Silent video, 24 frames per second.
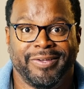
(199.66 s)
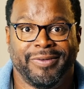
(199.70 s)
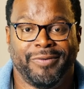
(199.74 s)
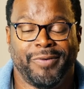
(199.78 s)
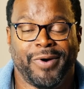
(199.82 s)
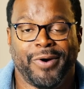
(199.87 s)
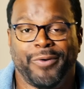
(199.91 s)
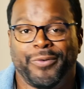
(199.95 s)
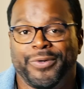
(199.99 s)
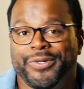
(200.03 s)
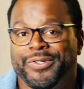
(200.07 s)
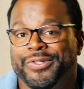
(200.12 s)

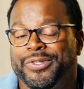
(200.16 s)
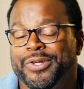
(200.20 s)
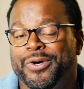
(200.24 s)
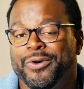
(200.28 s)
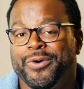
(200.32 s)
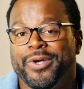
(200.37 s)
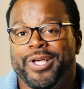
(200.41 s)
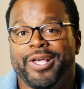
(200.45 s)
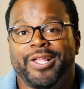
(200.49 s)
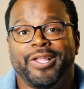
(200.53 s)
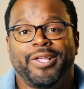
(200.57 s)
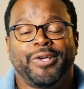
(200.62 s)
why we're
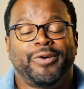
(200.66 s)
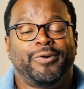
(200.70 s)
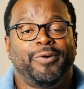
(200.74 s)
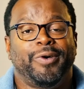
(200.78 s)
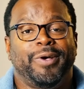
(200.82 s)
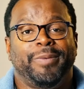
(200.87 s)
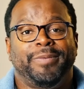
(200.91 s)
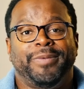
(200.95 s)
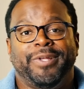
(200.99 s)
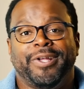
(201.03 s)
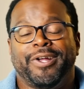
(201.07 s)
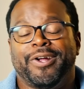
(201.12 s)
so
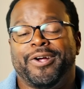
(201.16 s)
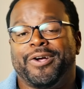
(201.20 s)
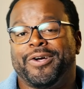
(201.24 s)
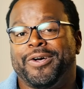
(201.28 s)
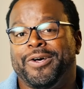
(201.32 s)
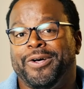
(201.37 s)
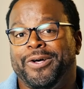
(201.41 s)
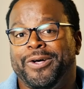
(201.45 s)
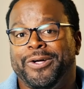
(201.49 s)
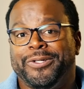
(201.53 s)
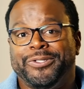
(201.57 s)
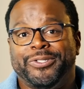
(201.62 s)
ill-equipped in our
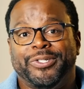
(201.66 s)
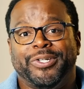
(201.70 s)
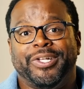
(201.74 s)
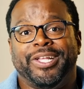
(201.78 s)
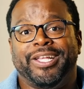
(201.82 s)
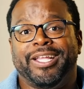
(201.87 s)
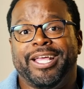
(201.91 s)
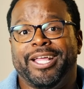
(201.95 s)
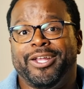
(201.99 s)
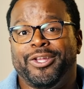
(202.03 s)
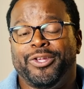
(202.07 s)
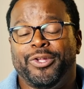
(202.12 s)
culture
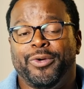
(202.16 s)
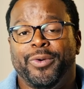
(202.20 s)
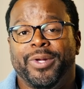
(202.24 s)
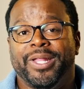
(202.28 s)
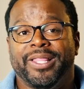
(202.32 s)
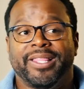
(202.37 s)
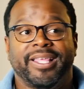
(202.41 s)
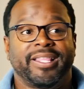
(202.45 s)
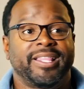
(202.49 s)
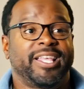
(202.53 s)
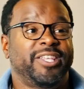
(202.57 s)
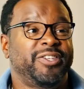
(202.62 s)
today to do anything.